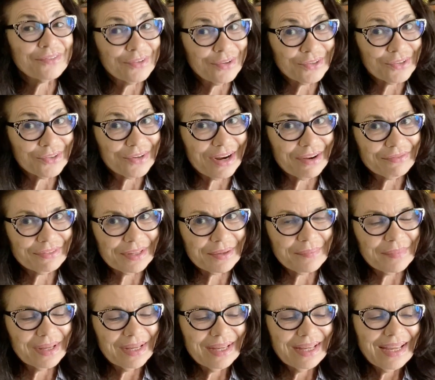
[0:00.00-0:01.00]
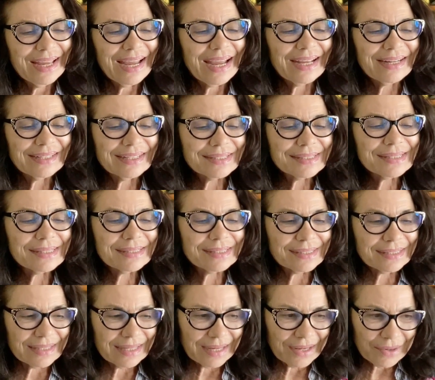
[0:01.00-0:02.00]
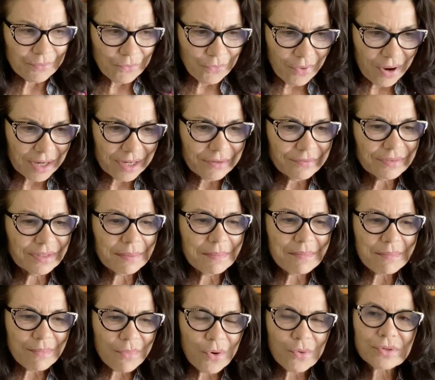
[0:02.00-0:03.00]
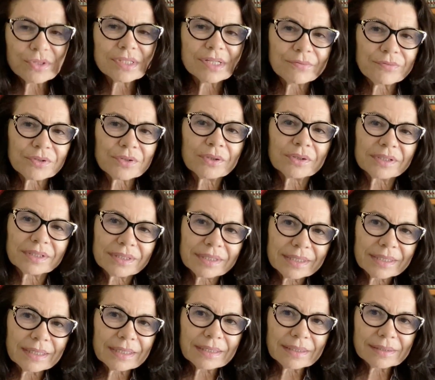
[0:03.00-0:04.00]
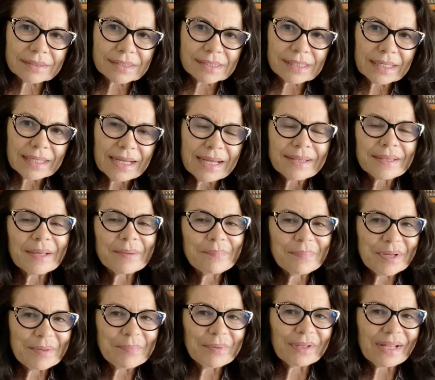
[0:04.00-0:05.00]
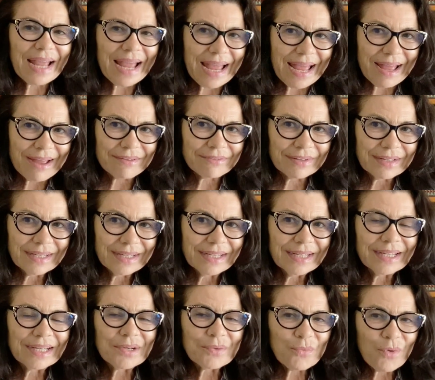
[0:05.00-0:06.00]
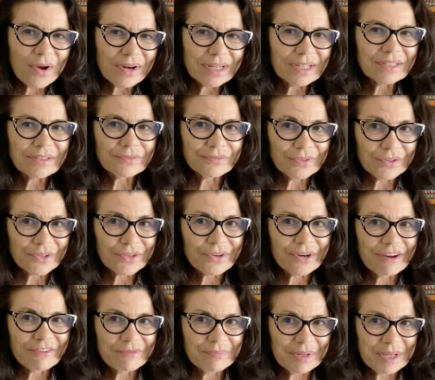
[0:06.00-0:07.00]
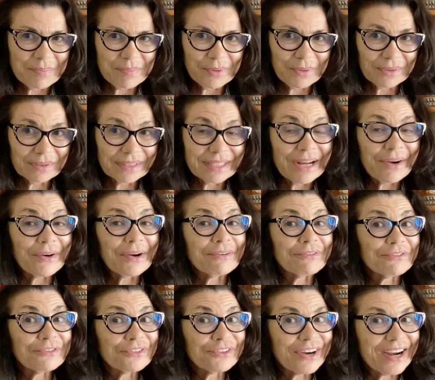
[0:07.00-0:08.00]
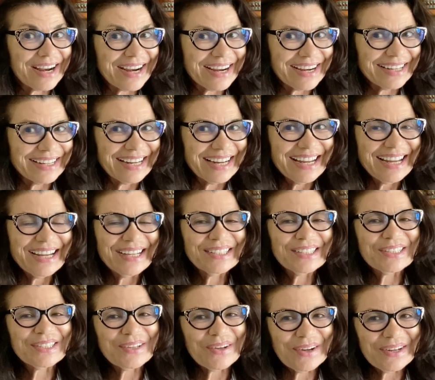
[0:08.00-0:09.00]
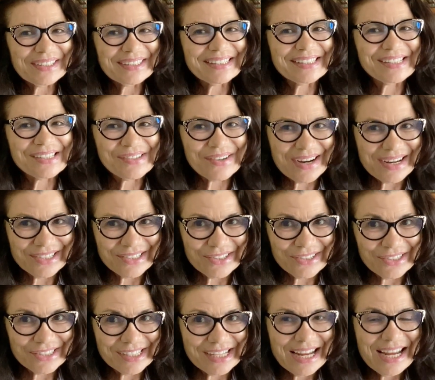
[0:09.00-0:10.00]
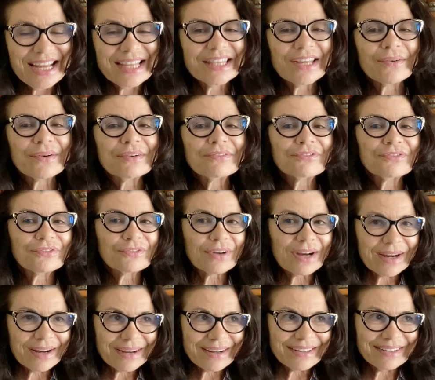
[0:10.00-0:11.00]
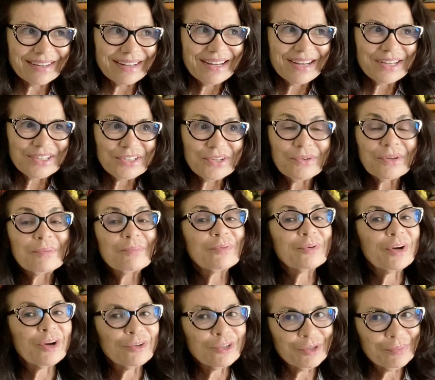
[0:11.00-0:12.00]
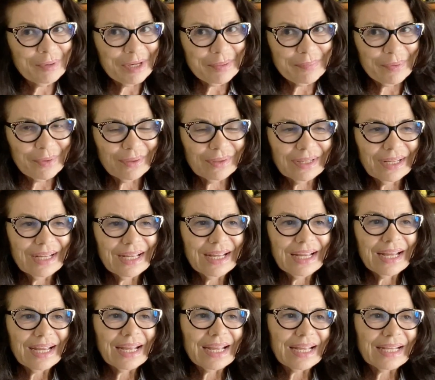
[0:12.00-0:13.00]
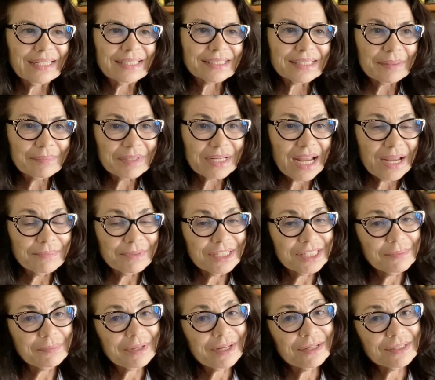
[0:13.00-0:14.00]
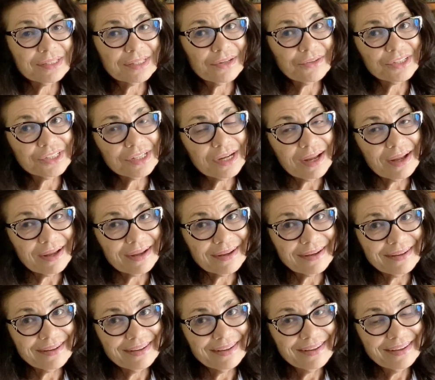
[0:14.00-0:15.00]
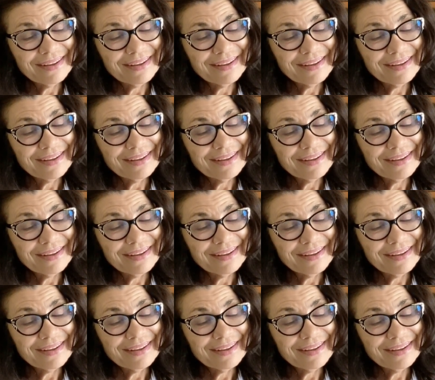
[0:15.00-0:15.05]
photograph them. And this is one of the most difficult things that people have in wanting to photograph people. They're afraid to talk to strangers. They're afraid to approach people. And sometimes it's because they're shy.